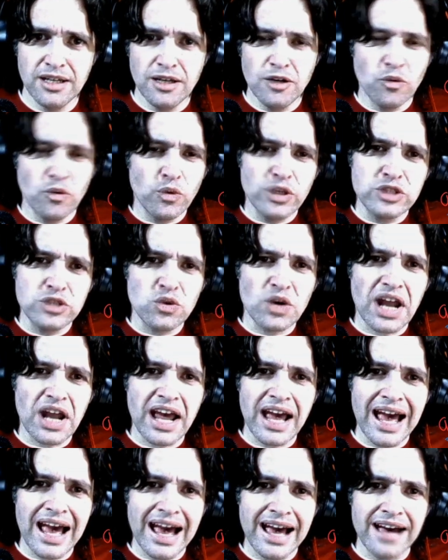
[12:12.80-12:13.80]
We don't
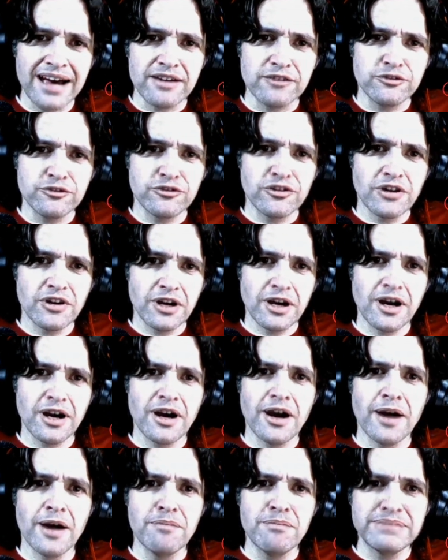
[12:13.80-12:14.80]
have
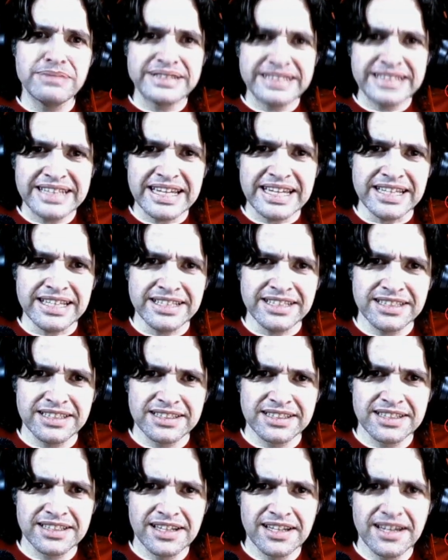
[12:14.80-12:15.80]
a
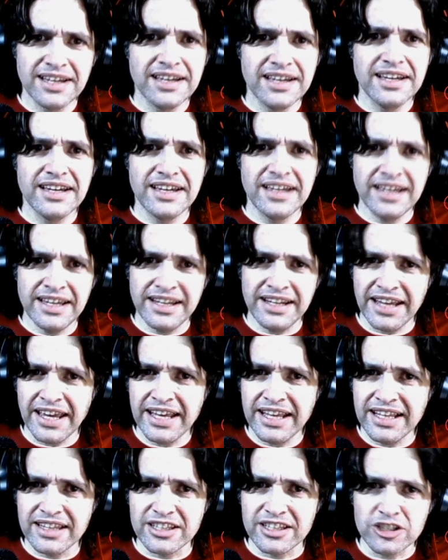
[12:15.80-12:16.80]
place in
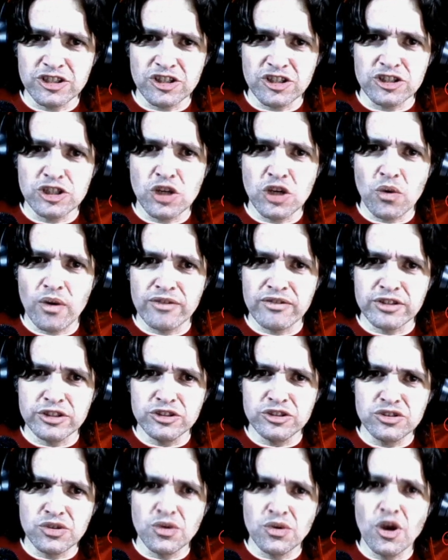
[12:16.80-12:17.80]
English that's
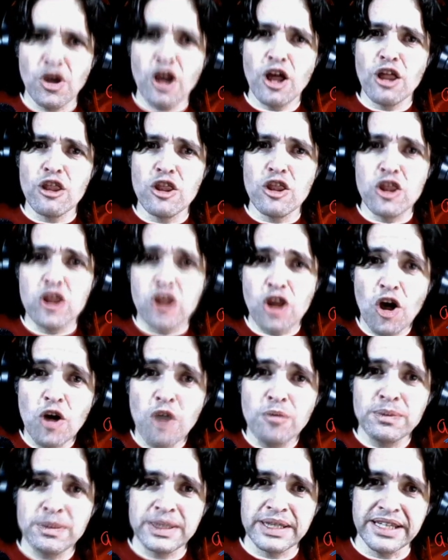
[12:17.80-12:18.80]
equivalent to the
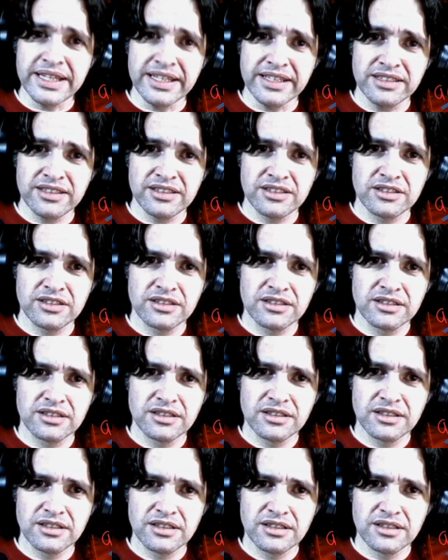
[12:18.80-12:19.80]
place
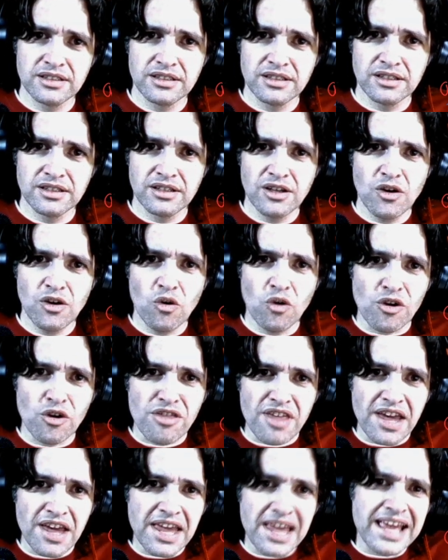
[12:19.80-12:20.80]
or
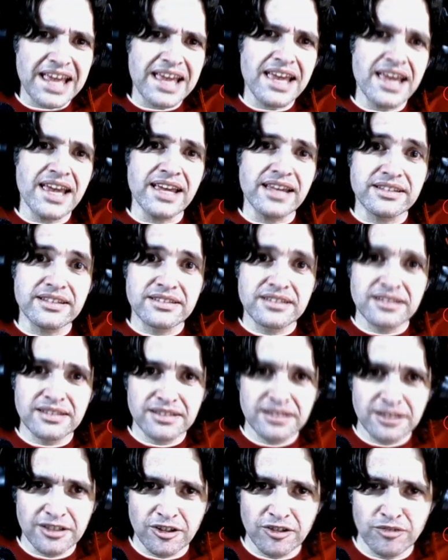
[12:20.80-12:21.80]
the it
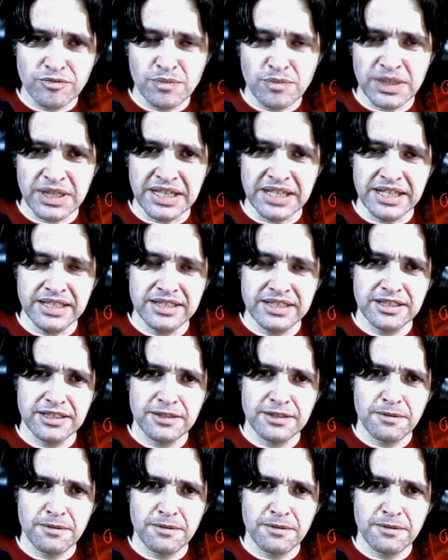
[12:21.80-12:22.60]
of place.